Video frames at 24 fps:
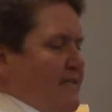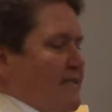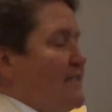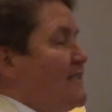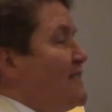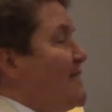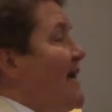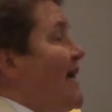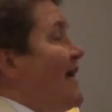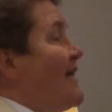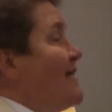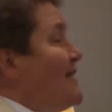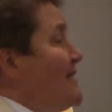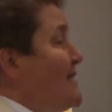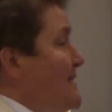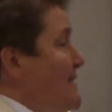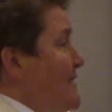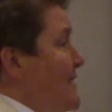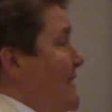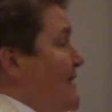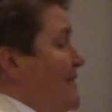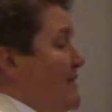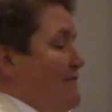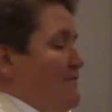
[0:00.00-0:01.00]

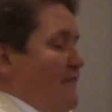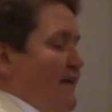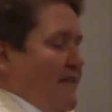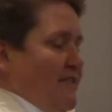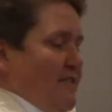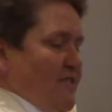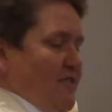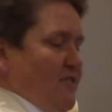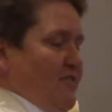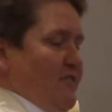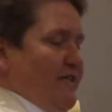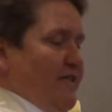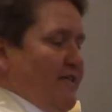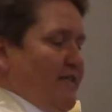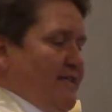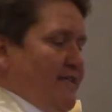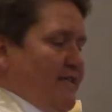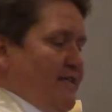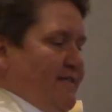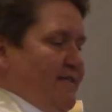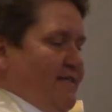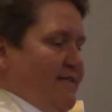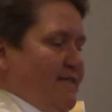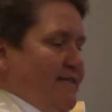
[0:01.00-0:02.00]
Sally and the
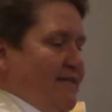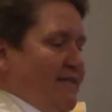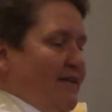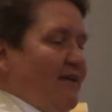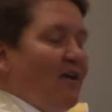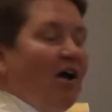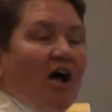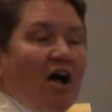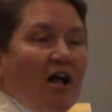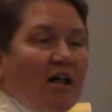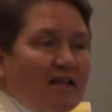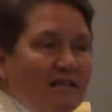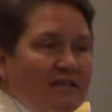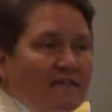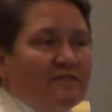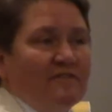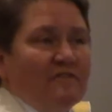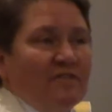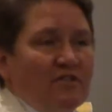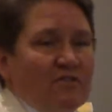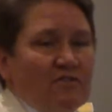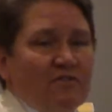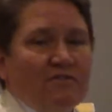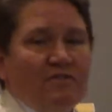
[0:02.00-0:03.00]
vestry and all
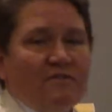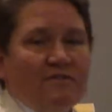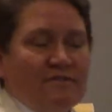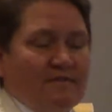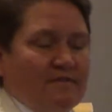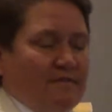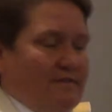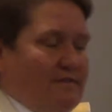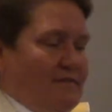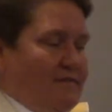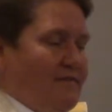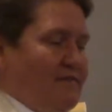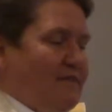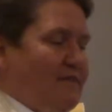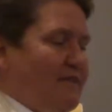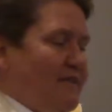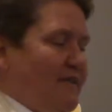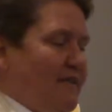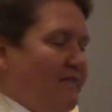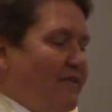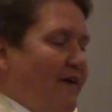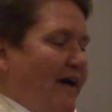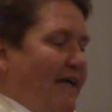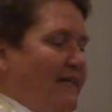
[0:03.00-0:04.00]
of you
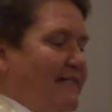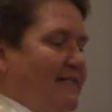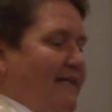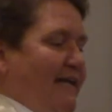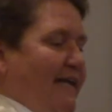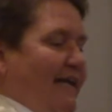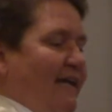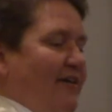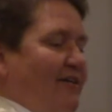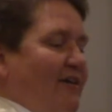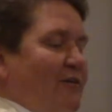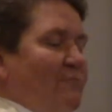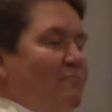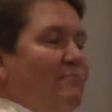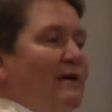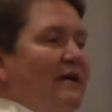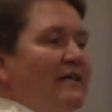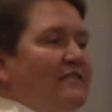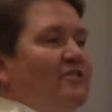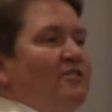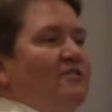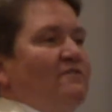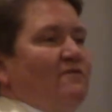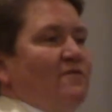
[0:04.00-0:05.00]
have had to carry
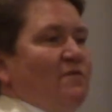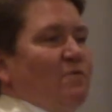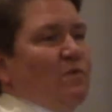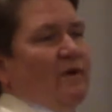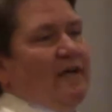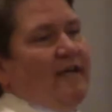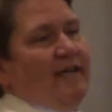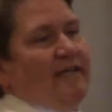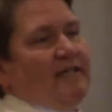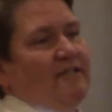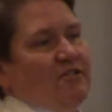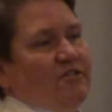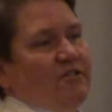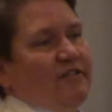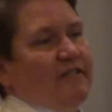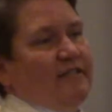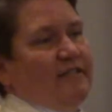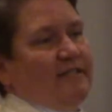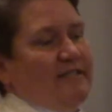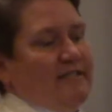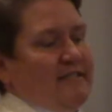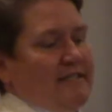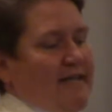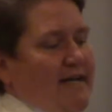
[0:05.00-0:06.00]
much of the weight during
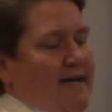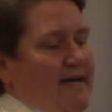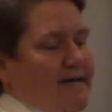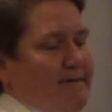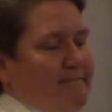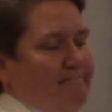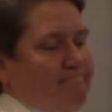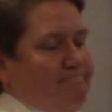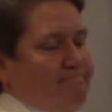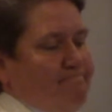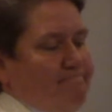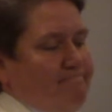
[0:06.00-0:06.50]
this time.